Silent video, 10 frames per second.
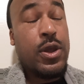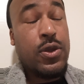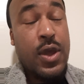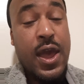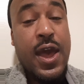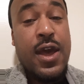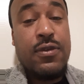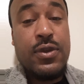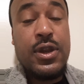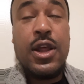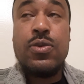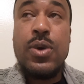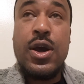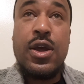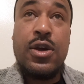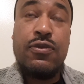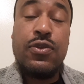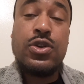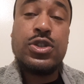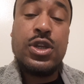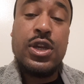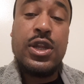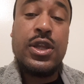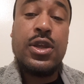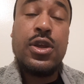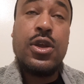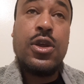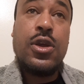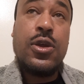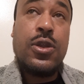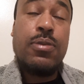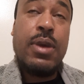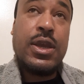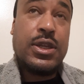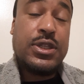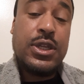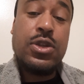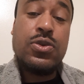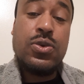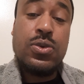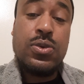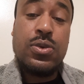have, and that's why, unfortunately, you may continue